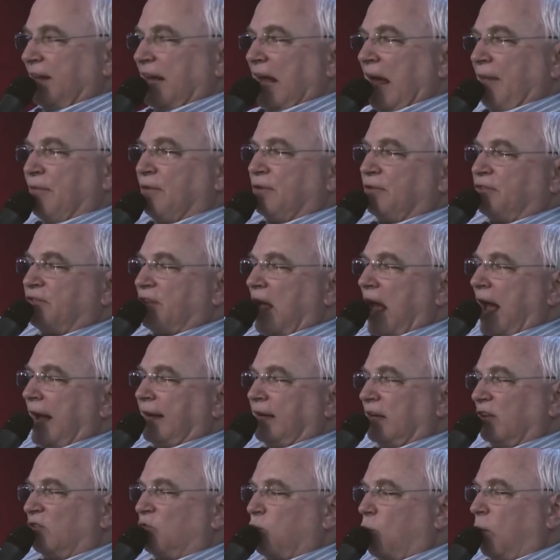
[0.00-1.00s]
other
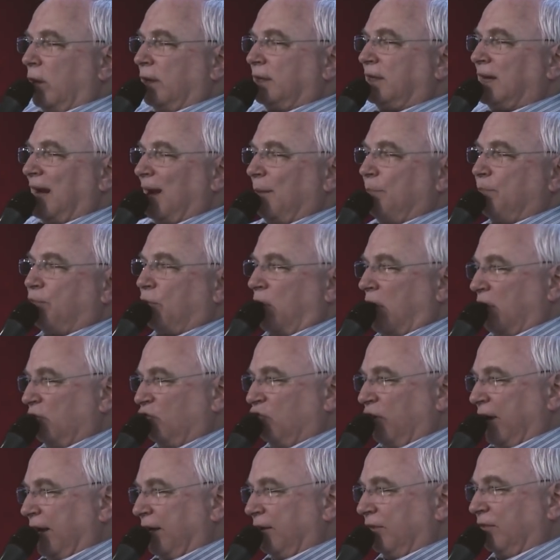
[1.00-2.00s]
side is one-time
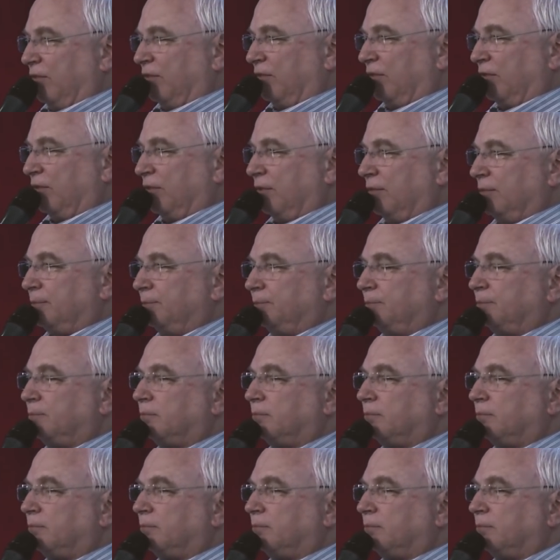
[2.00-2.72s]
projects. The